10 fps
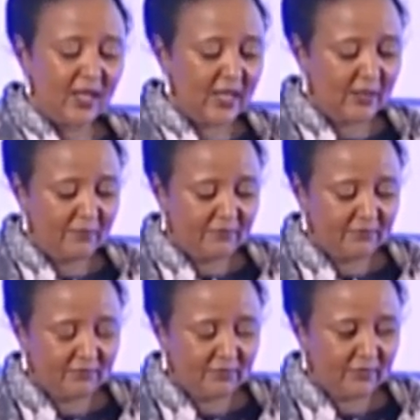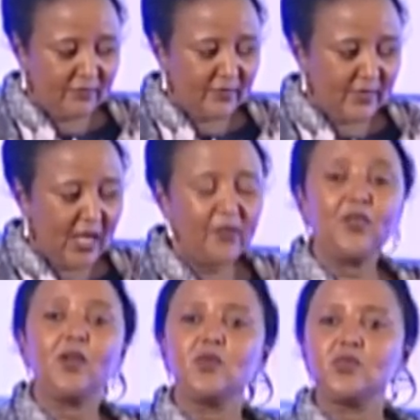
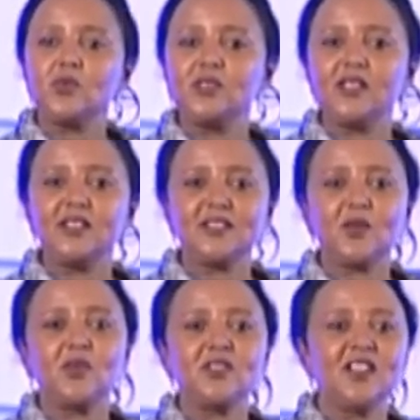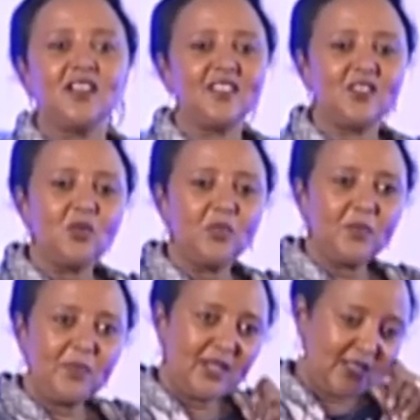Africa was looked at as the continent that nobody paid